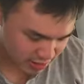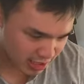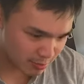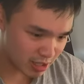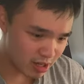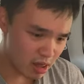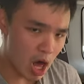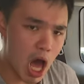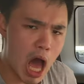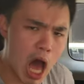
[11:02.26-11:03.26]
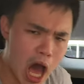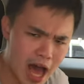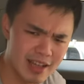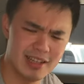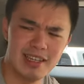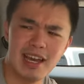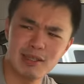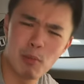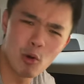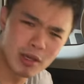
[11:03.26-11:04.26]
gonna be, yeah, it's
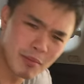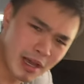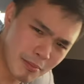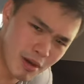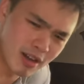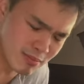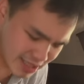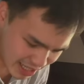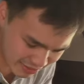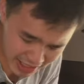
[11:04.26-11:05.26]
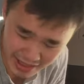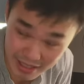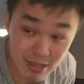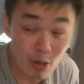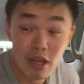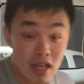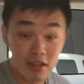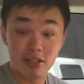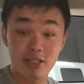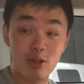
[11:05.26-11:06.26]
poking my bottom side right there. So
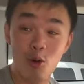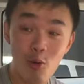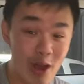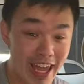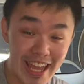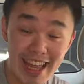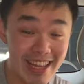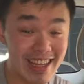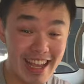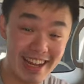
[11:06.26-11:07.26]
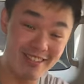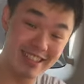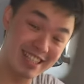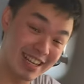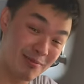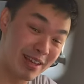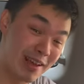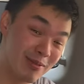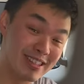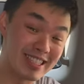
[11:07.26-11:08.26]
there's no way that anyone's gonna be
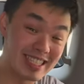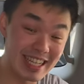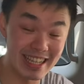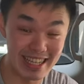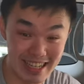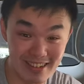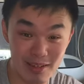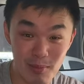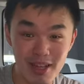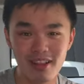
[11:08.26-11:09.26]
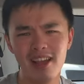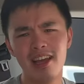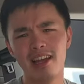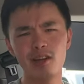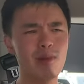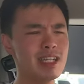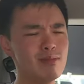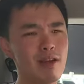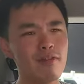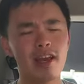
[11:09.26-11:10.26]
able to sit here in the middle. It reminds
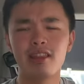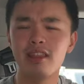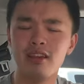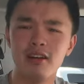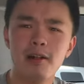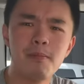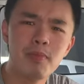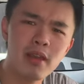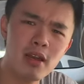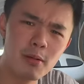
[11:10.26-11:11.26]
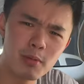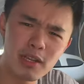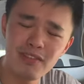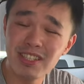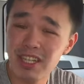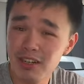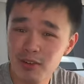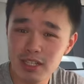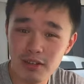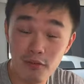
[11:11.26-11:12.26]
me of like the previous
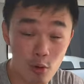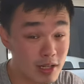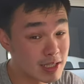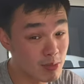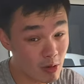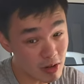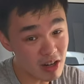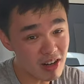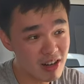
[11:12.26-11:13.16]
generation Ford Explorer.